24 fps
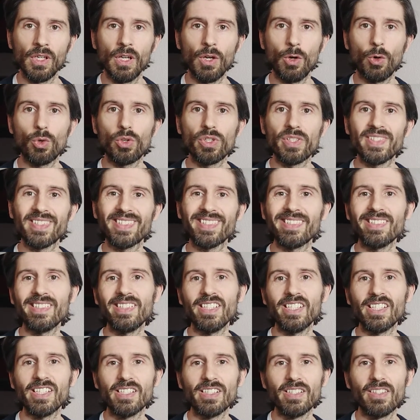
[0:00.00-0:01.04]
or
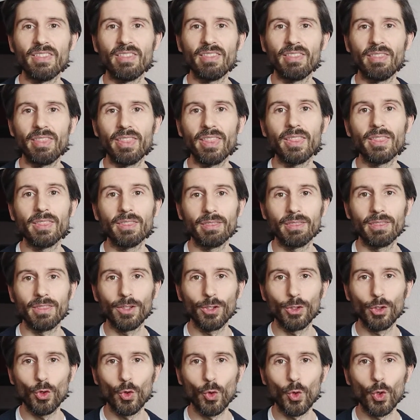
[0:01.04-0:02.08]
see in
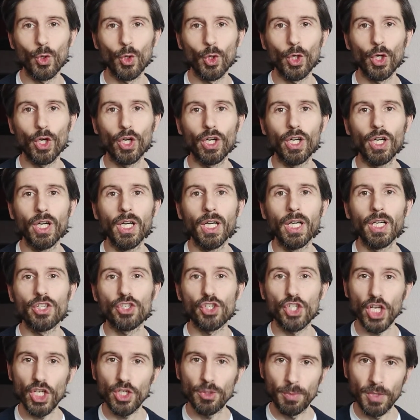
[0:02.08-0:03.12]
your
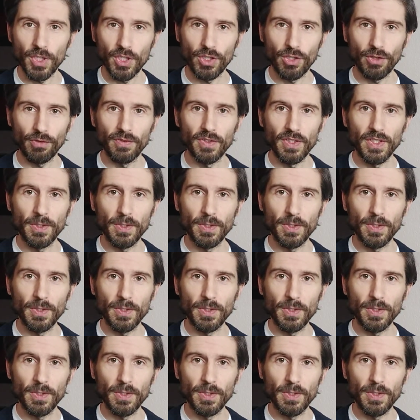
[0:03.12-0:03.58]
judgment of this